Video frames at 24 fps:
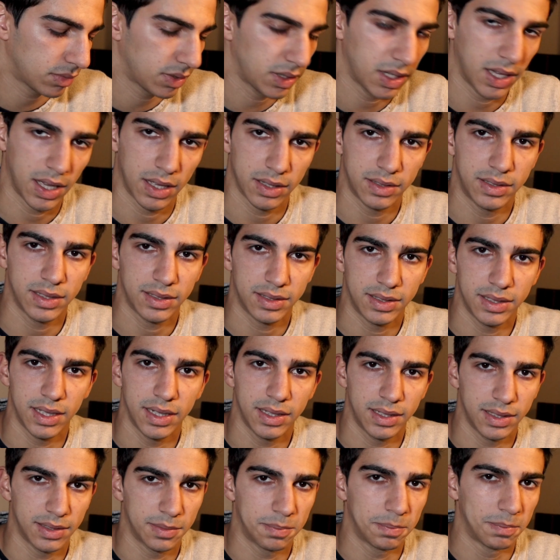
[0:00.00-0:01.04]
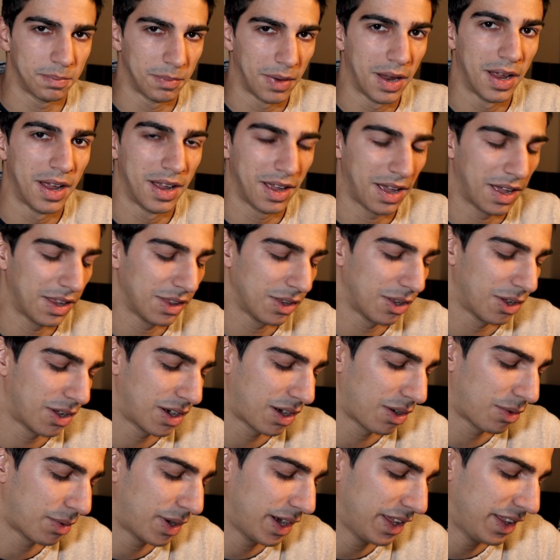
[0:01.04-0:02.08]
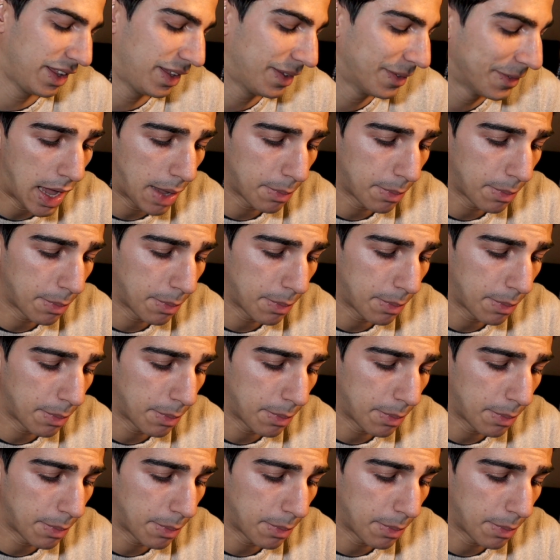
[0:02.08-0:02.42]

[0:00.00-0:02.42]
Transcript: 68 is a lot already.